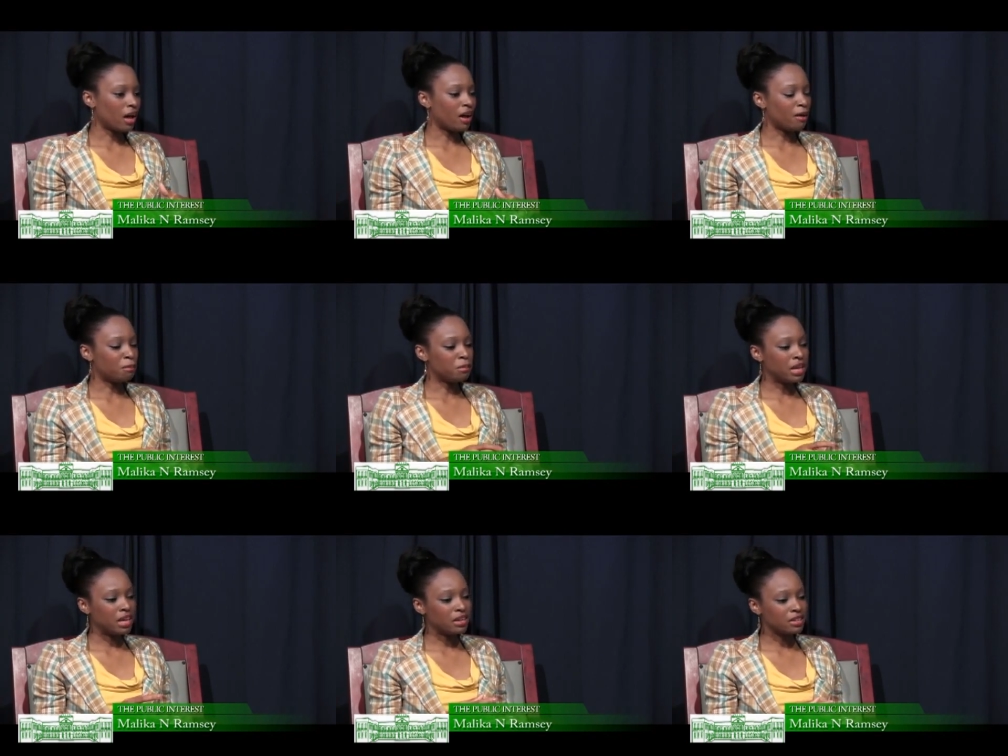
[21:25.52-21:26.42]
uh,
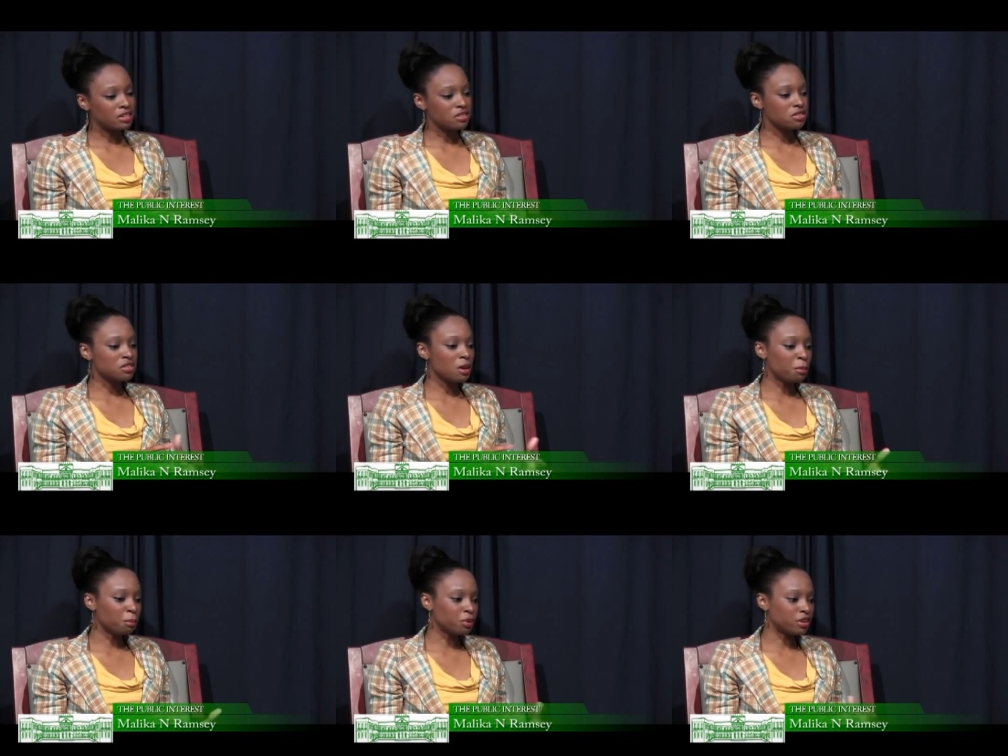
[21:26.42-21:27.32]
made
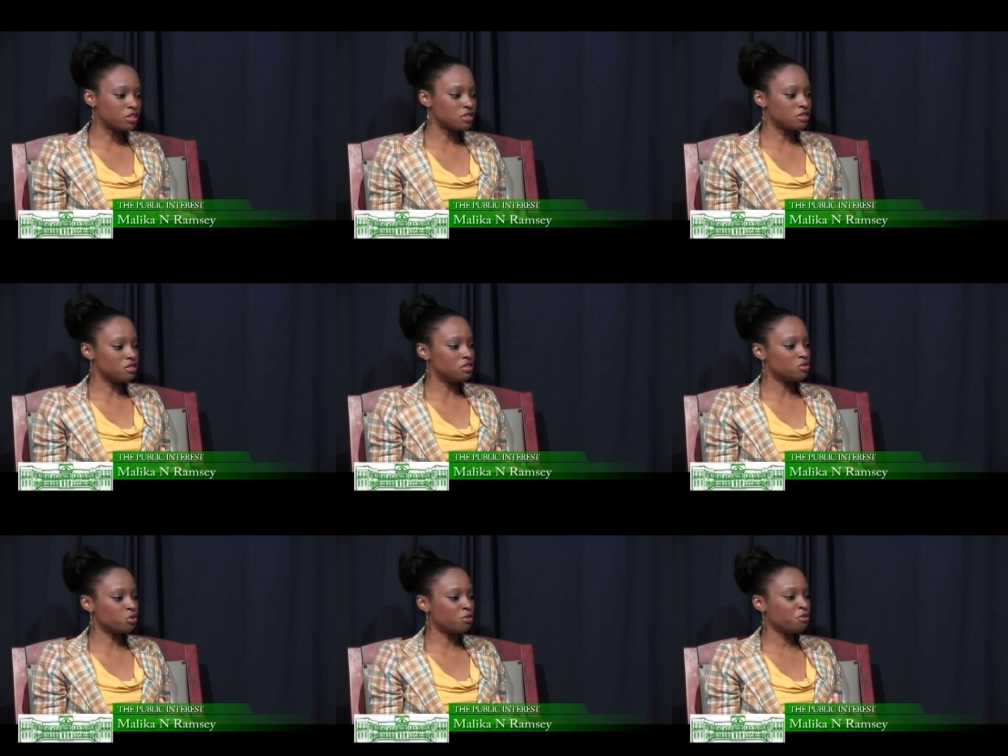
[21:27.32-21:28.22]
some
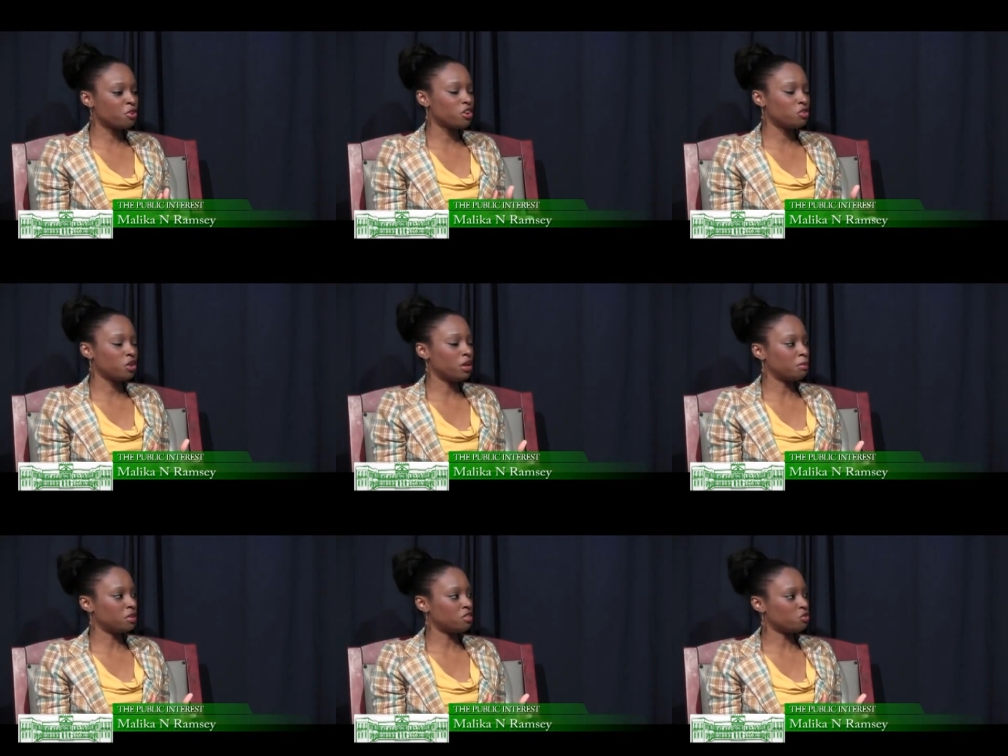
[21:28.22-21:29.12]
persons refer to
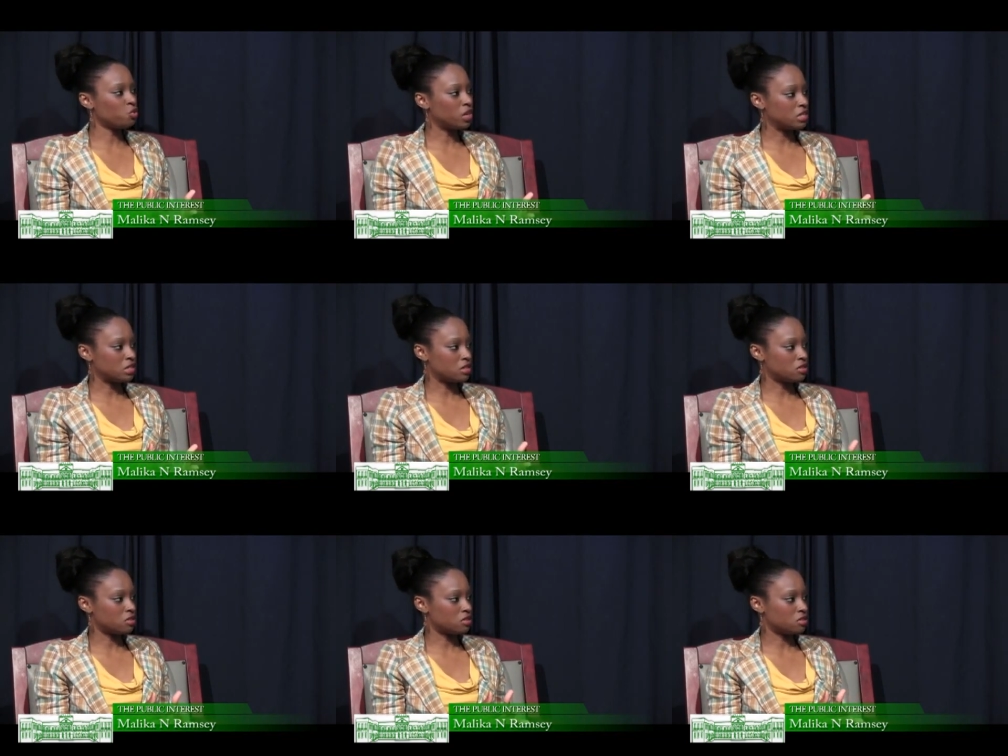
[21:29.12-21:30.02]
him as a
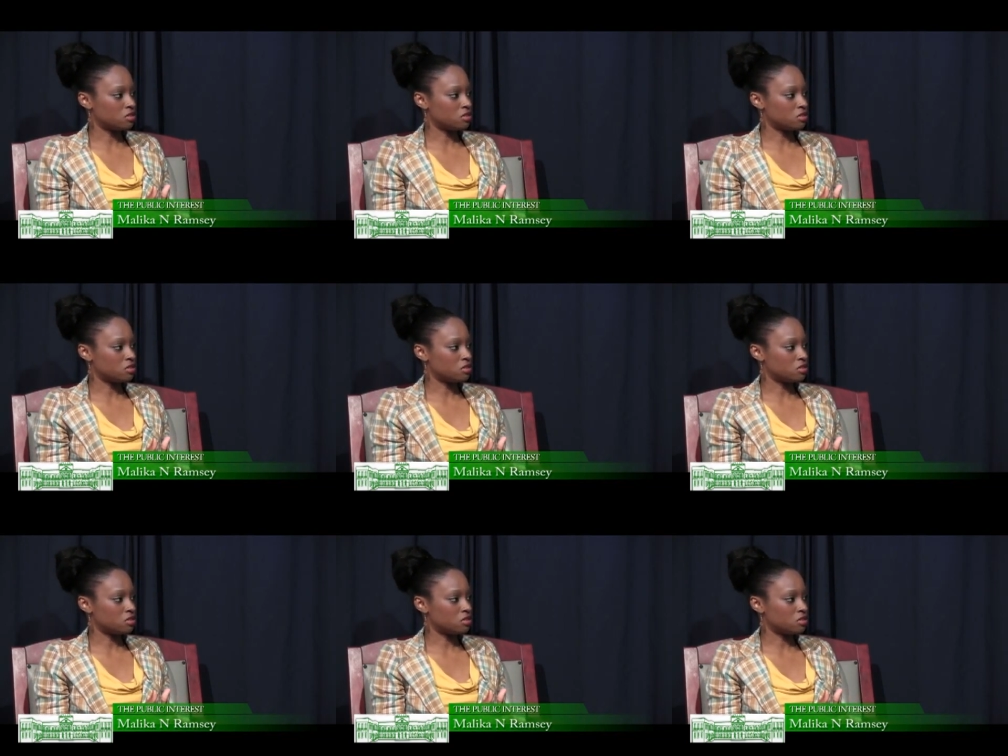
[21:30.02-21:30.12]
racist?